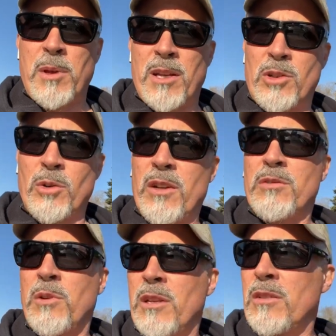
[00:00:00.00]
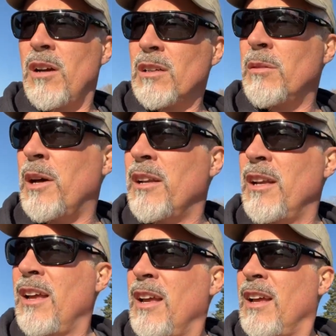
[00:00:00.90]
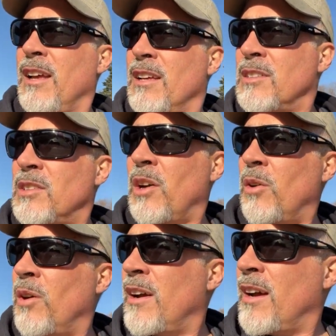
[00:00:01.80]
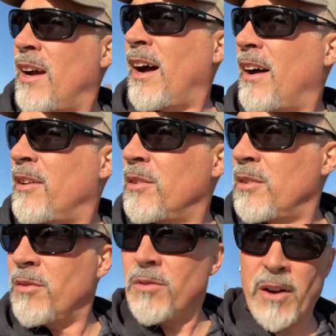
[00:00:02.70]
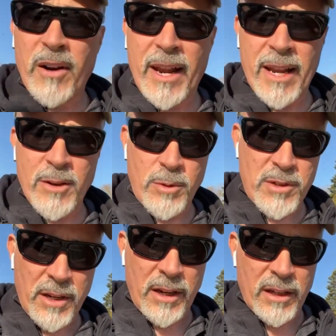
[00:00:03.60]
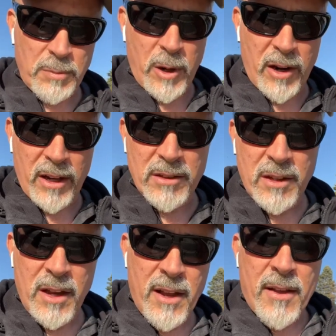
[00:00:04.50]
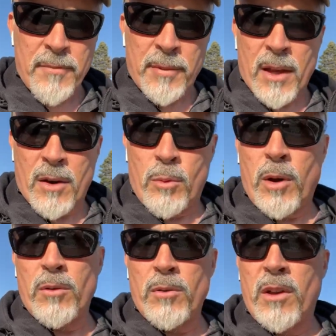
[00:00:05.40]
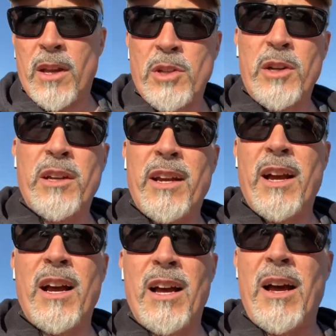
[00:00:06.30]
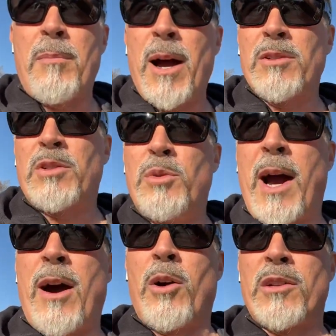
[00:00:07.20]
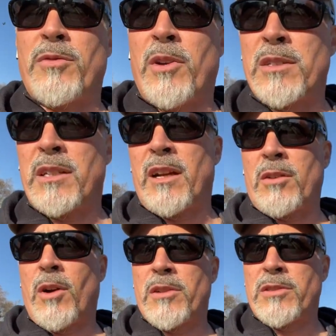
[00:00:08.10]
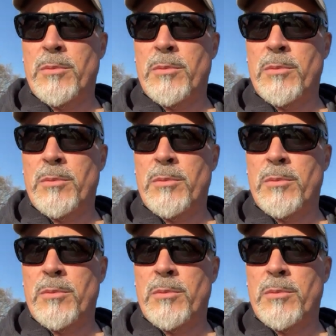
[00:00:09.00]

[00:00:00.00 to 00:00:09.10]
What are you talking about? So, very interesting experience. When it took about 2 hours for us to get across the border,